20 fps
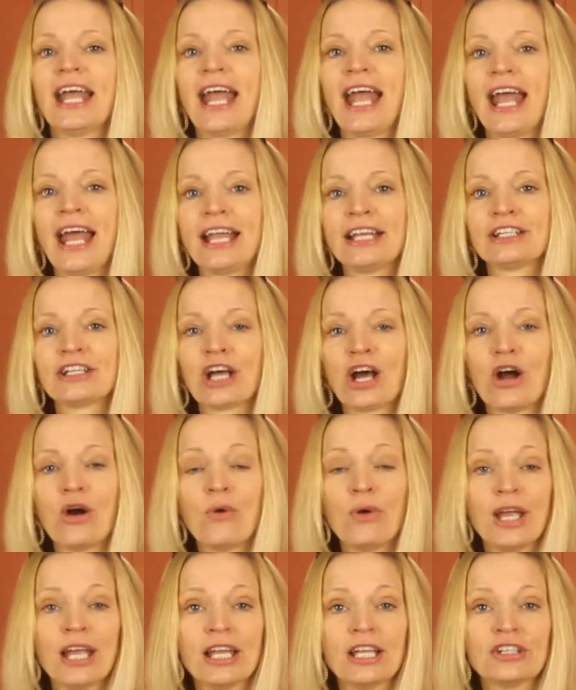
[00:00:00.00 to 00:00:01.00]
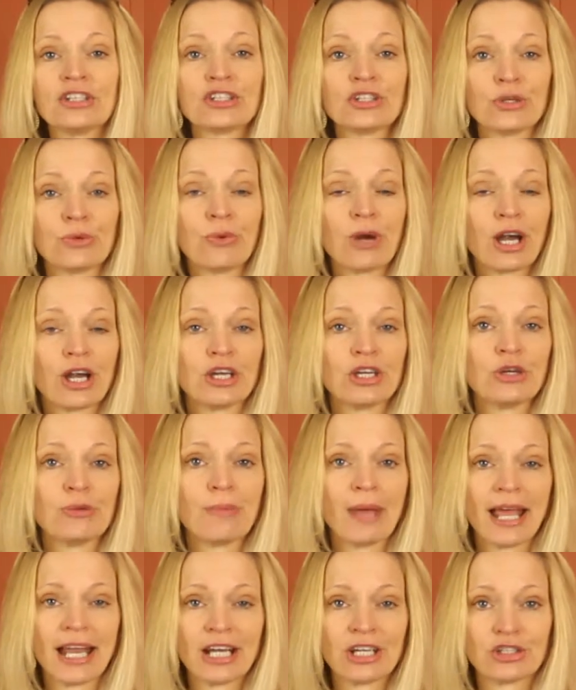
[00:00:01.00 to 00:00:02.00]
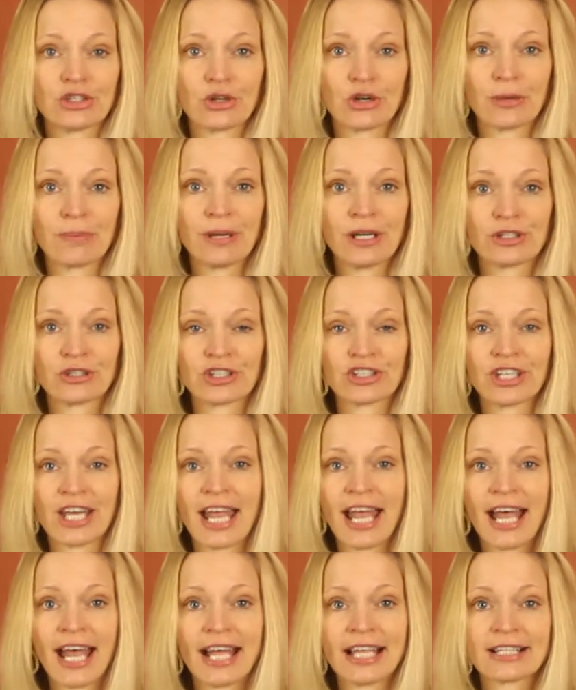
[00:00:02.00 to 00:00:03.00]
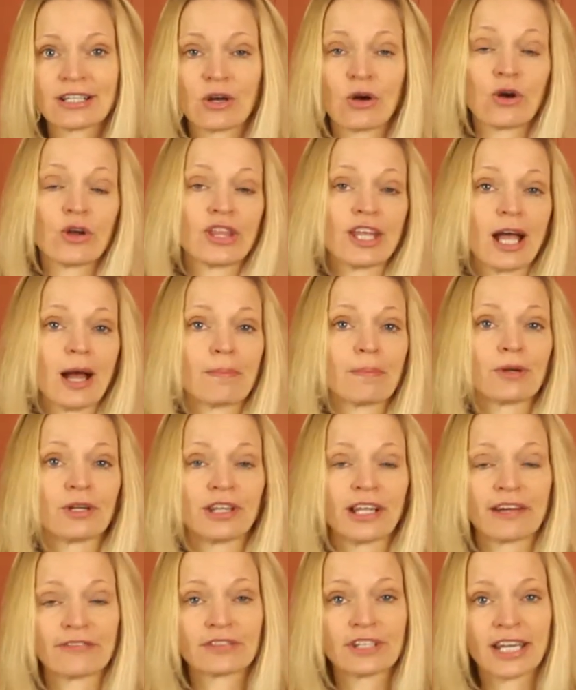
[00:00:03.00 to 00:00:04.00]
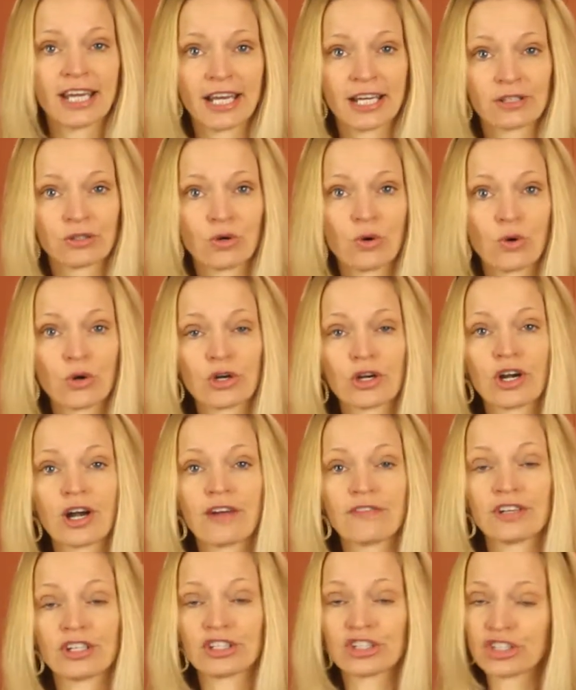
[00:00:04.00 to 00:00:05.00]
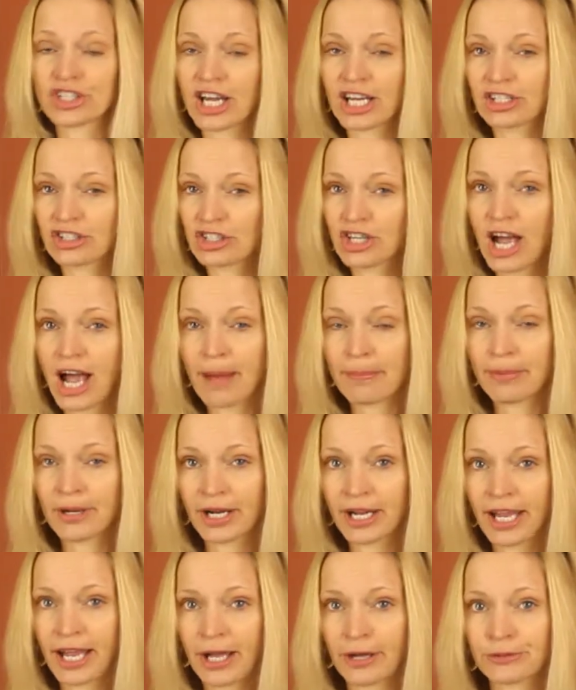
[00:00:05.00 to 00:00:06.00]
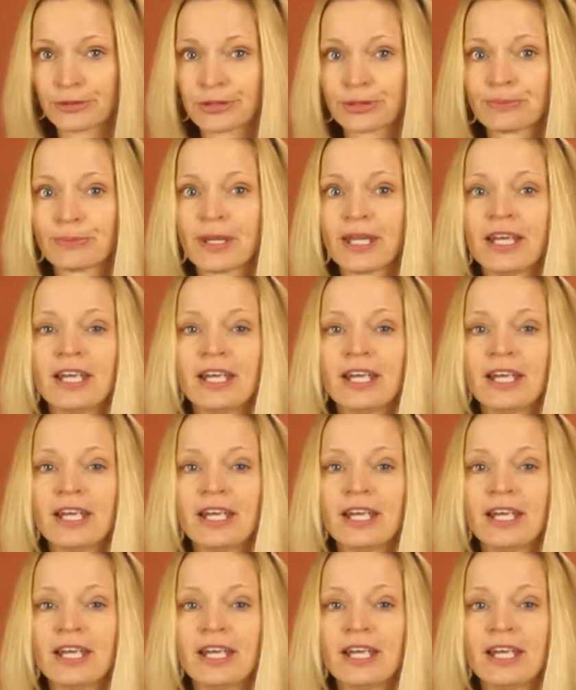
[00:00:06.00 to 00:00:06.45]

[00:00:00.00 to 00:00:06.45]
and go into where you manage your Pinterest ads or the upper left-hand corner of your desktop account.